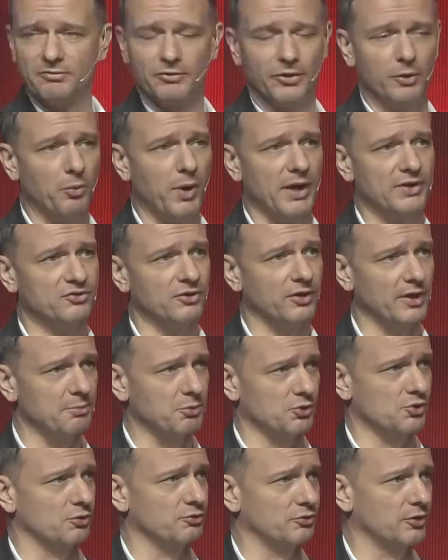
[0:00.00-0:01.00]
for the waste that they're
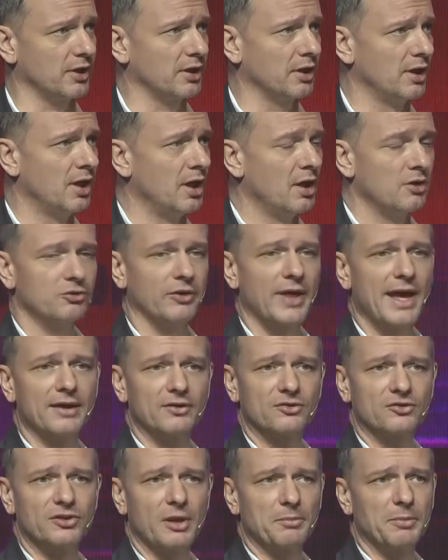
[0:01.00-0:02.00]
producing. So
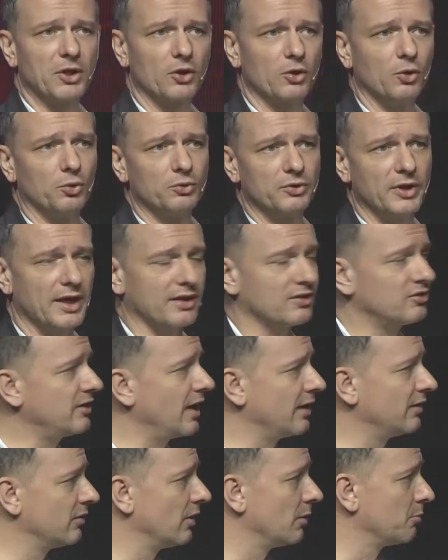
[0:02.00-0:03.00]
that's something called
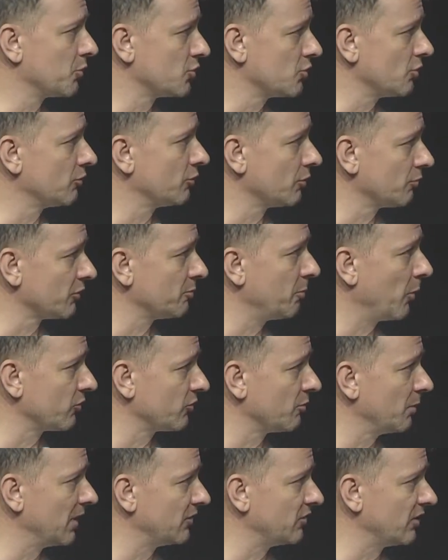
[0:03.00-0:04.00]
Extender Producer
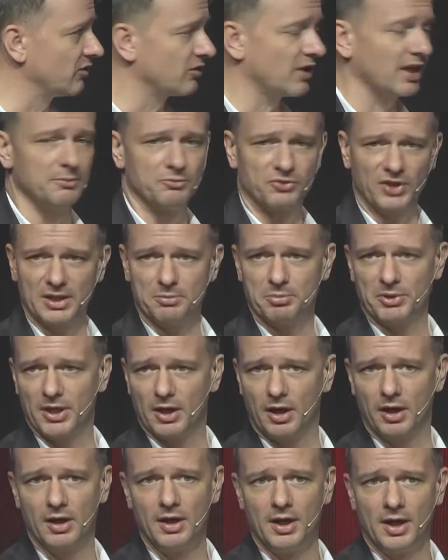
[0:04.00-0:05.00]
Responsibility Schemes,
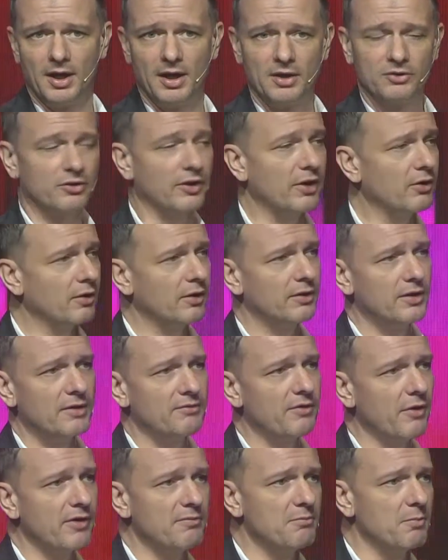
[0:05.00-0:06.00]
EPR. So they're
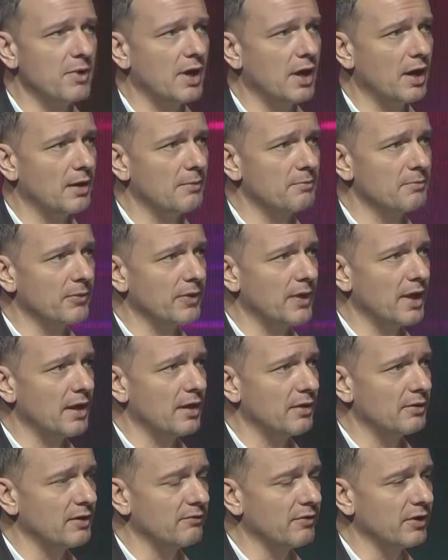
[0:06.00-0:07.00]

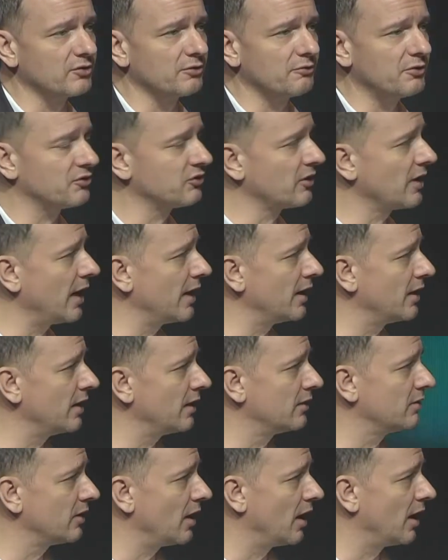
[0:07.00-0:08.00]
very
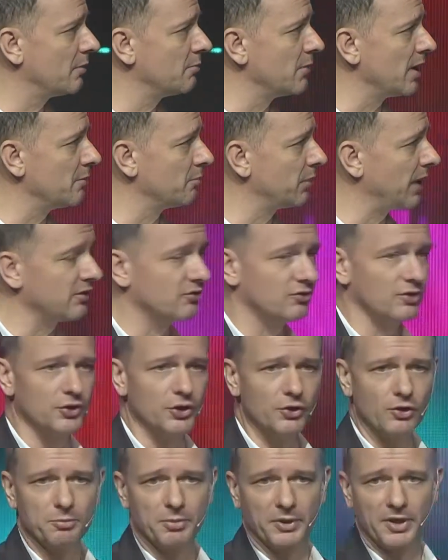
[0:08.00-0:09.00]
sophisticated in place in
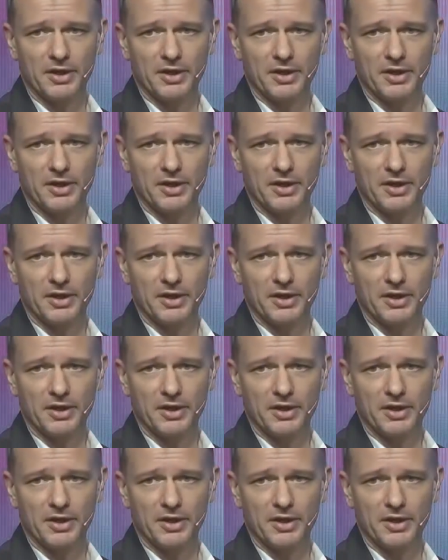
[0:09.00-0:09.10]
Europe and